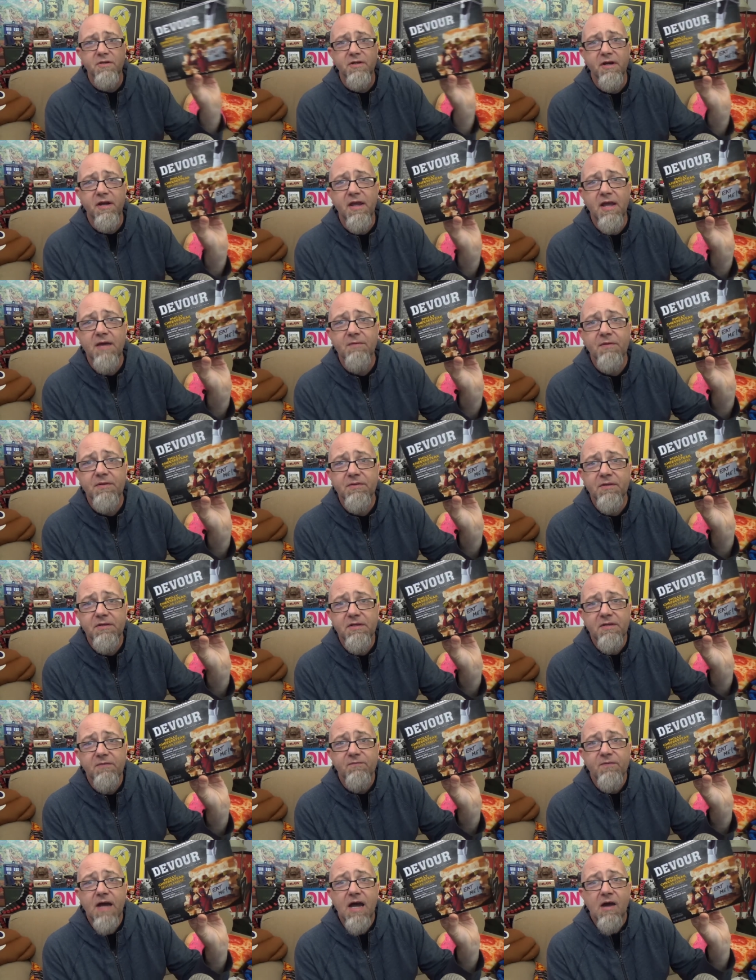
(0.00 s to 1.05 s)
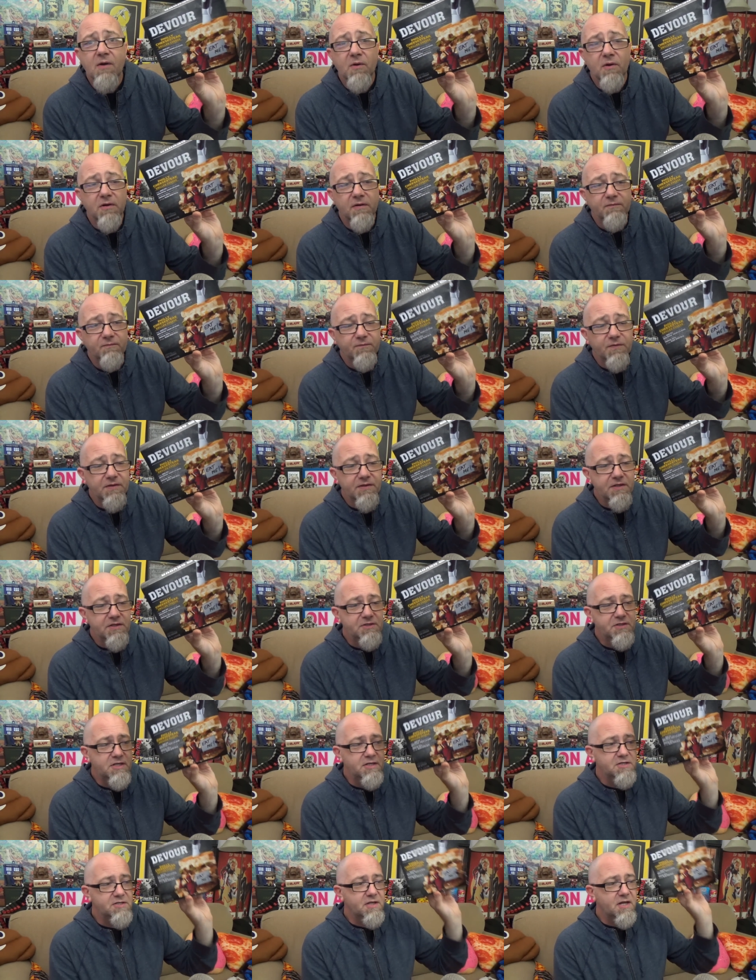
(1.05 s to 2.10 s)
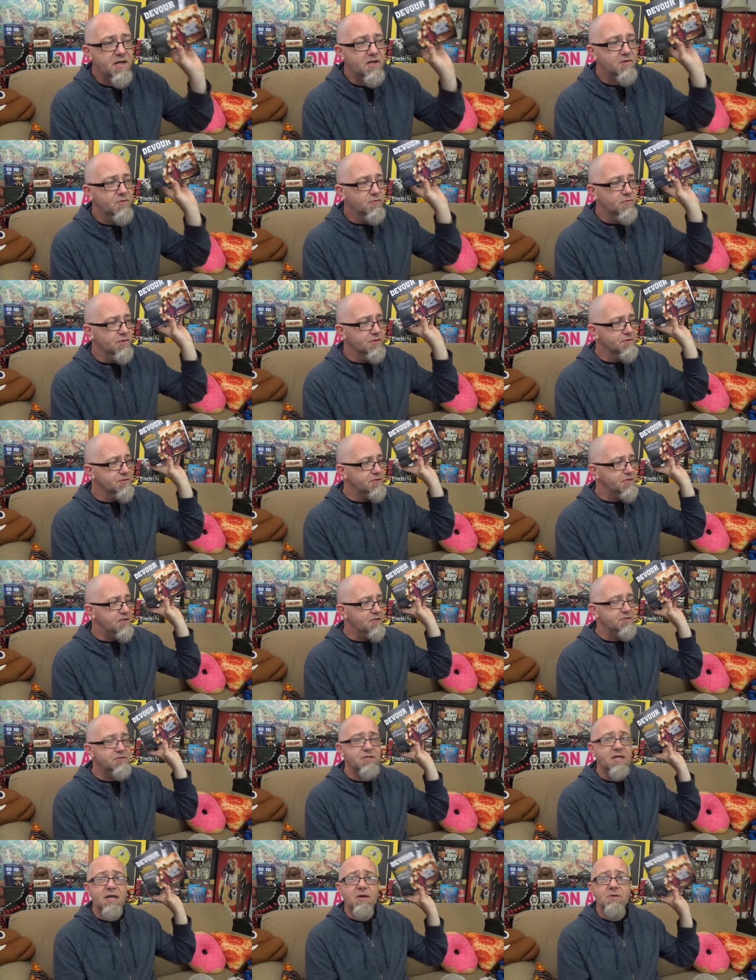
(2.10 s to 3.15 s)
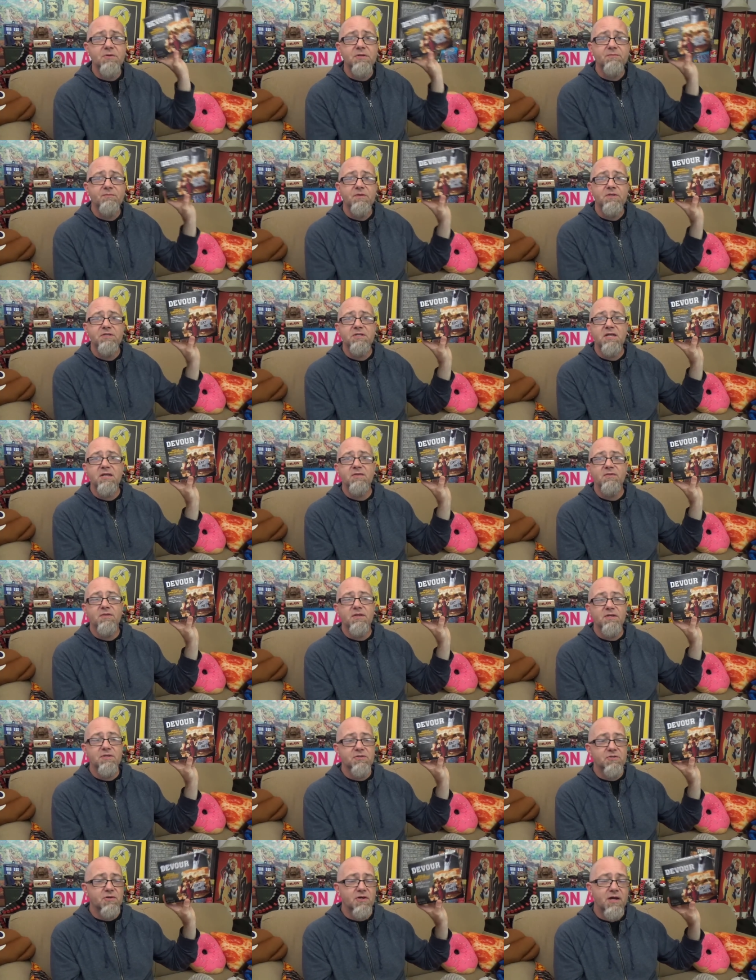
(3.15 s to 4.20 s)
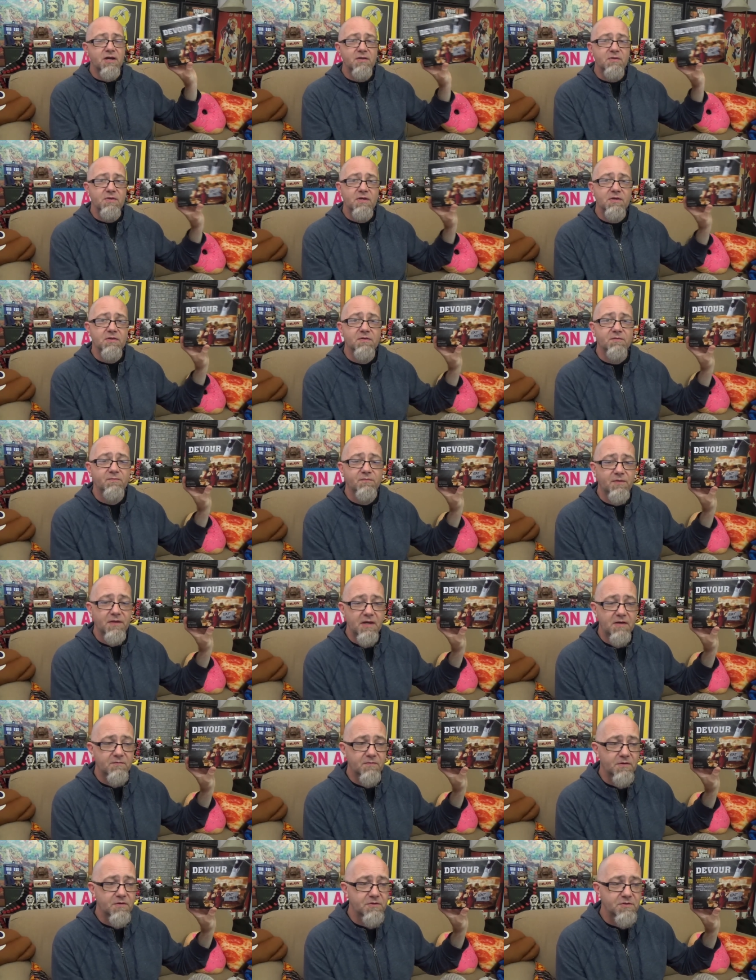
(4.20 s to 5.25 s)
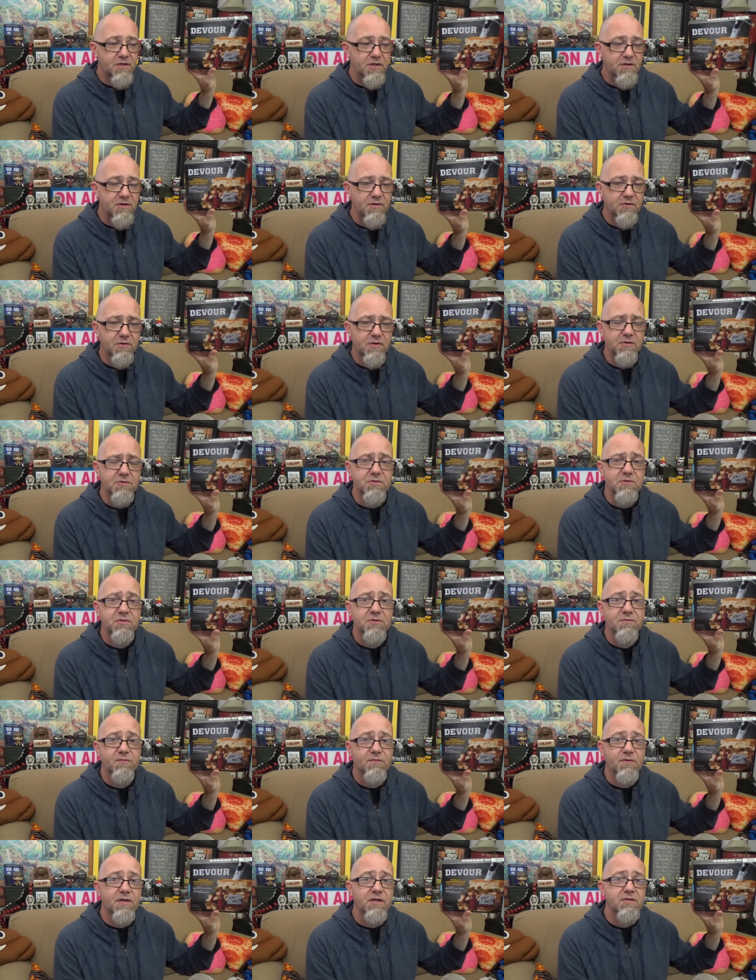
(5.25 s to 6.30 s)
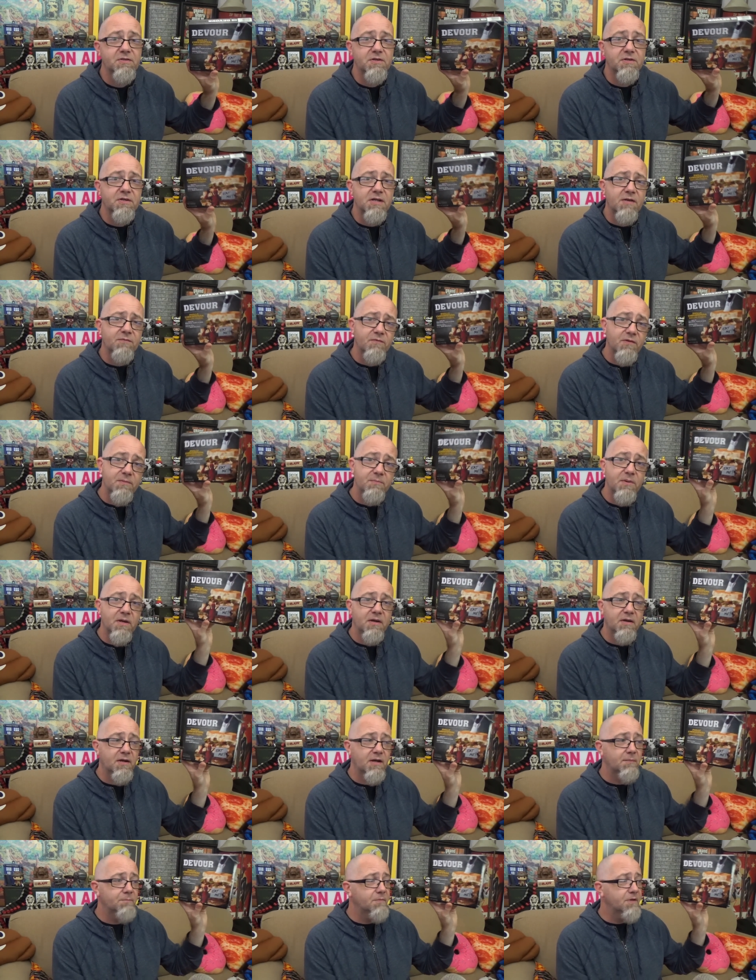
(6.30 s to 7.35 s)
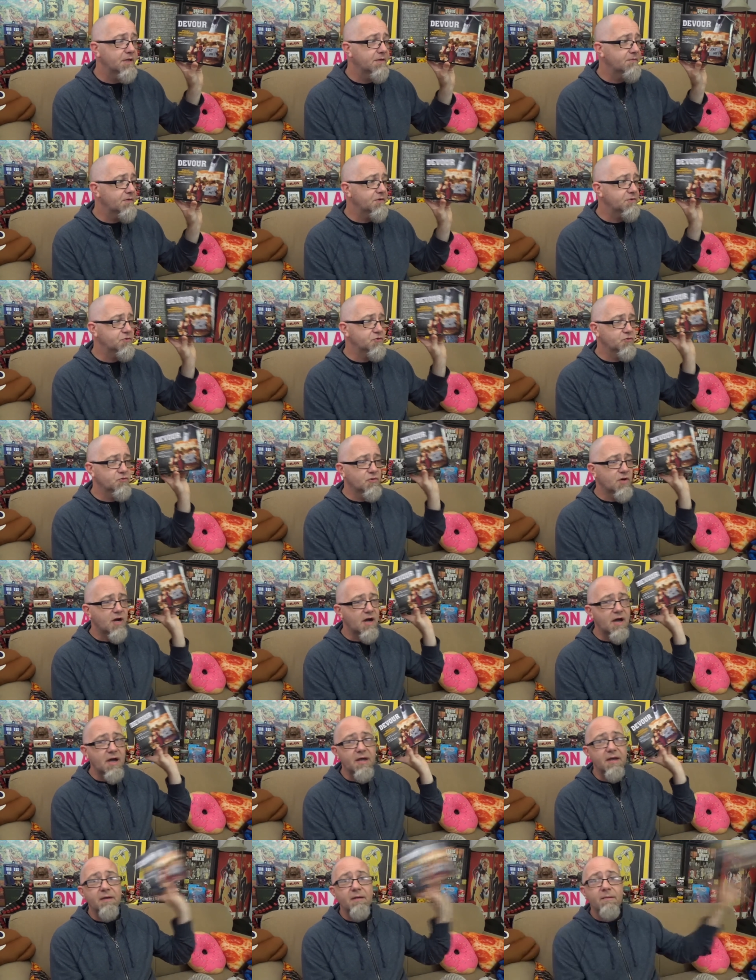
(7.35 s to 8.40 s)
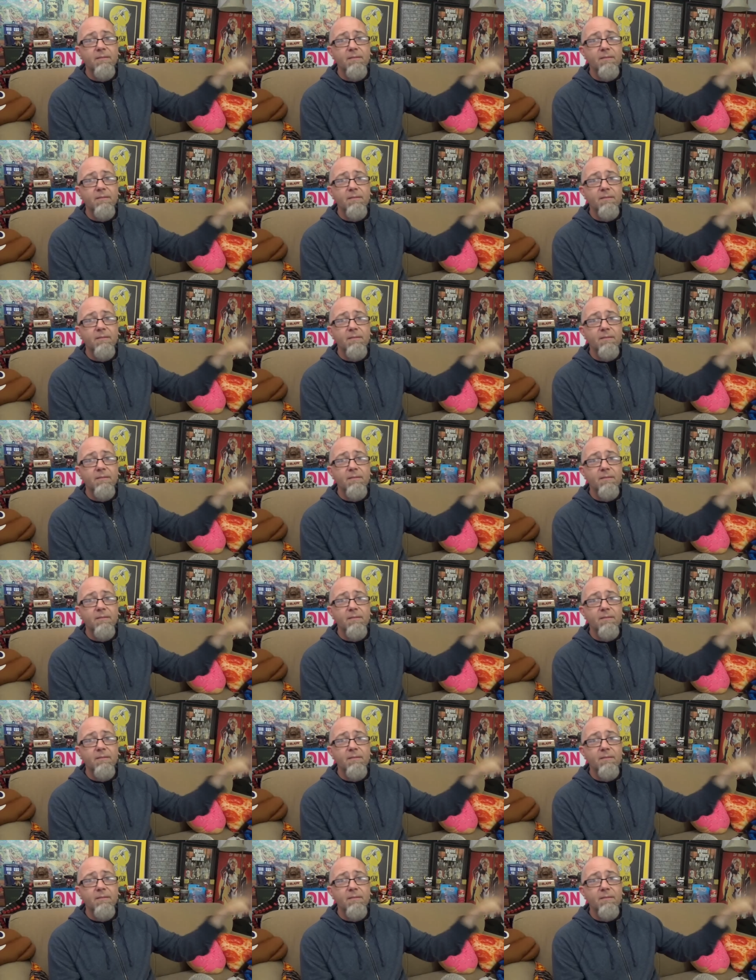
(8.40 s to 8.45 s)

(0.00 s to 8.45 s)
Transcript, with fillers: there you have it, the Devour Philly Cheesesteak Grilled Cheese Sandwich. If you see this or any of the other flavors in your grocer's freezer, definitely pick it up, give it a try.